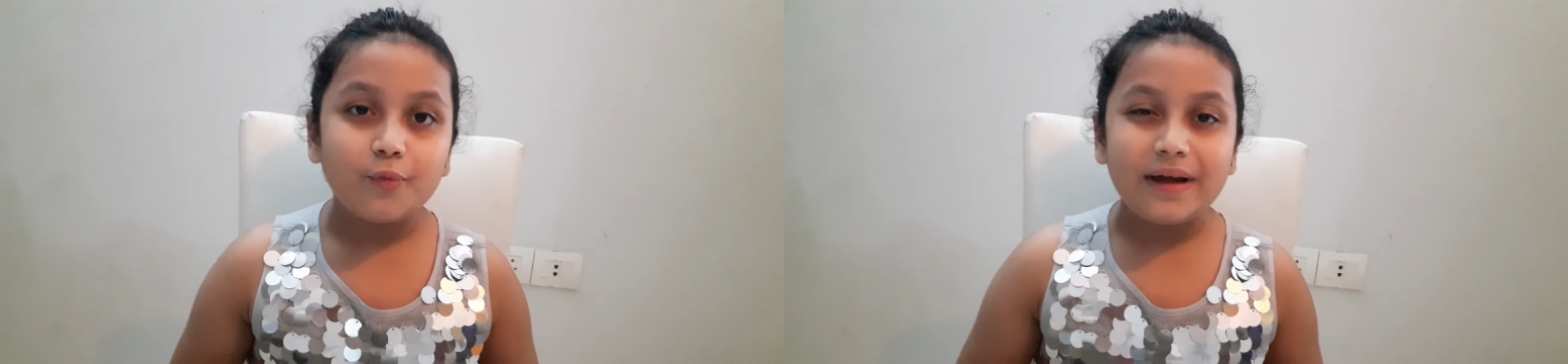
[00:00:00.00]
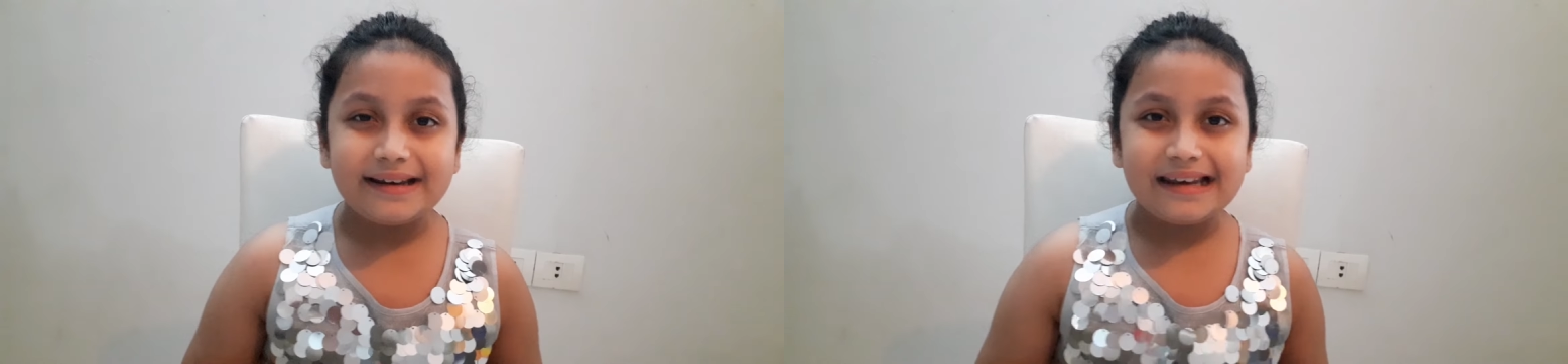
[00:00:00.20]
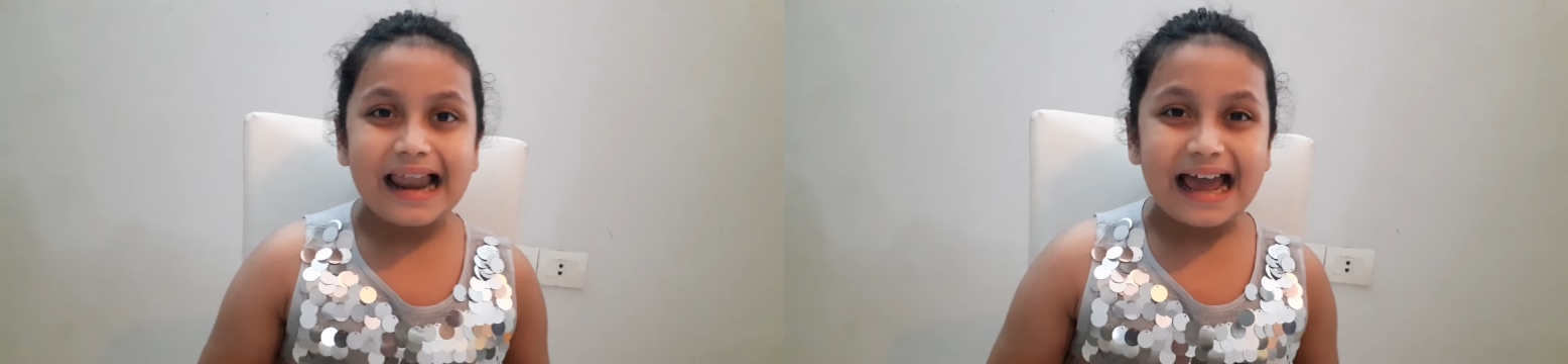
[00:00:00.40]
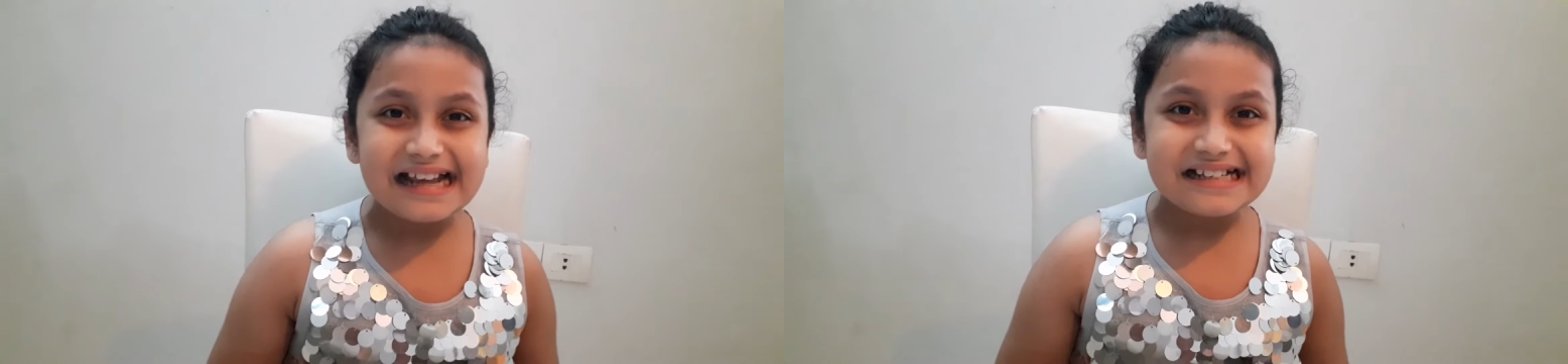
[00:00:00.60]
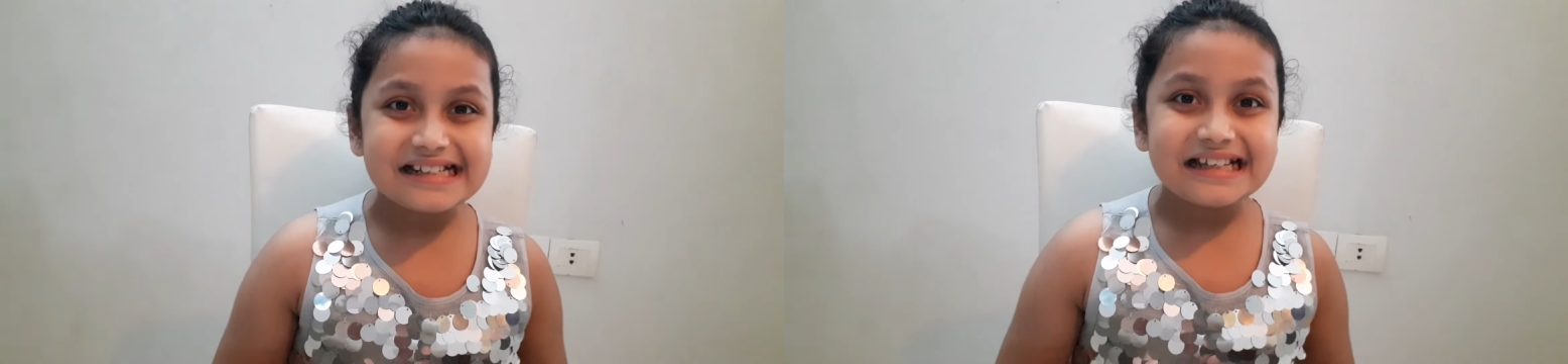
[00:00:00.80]

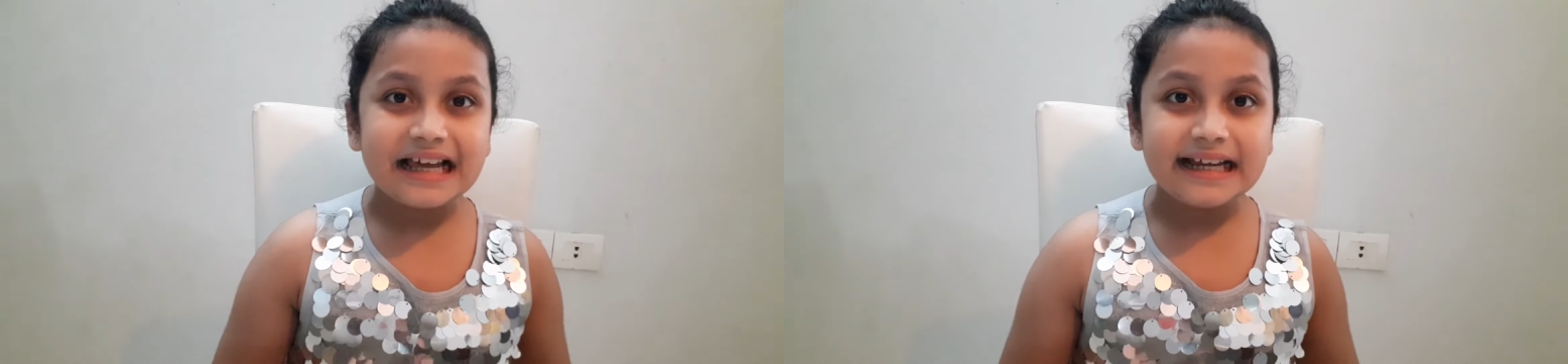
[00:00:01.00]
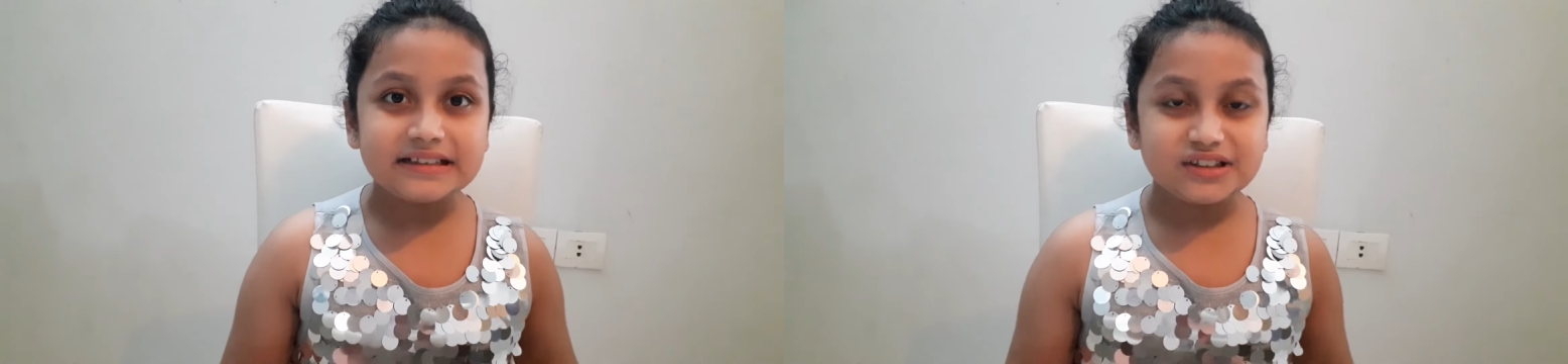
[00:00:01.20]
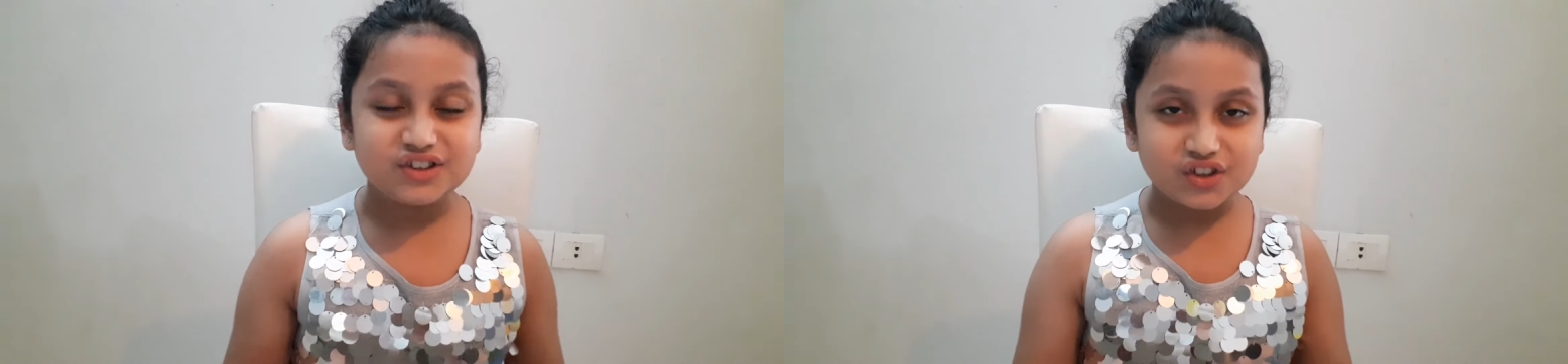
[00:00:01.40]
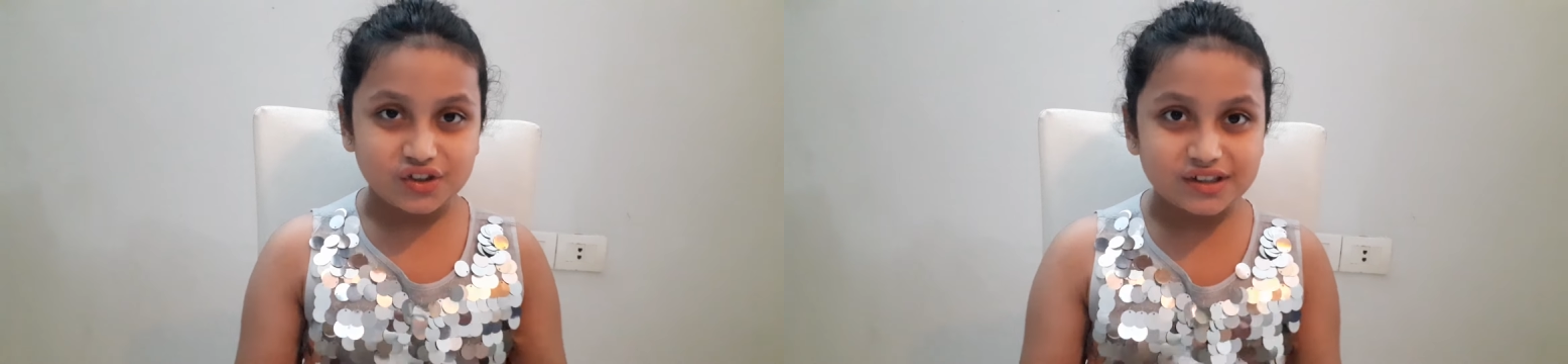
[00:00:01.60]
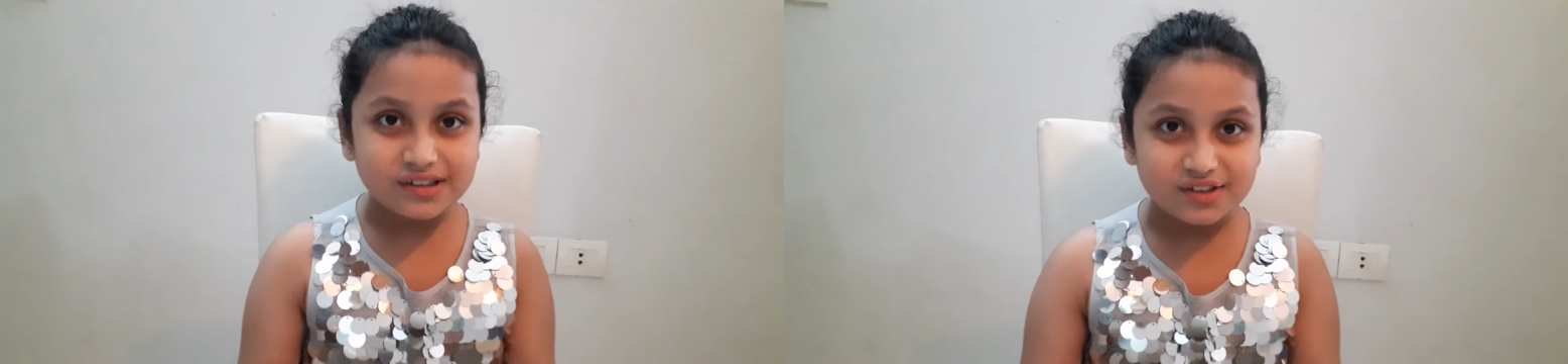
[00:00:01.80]
light hits a certain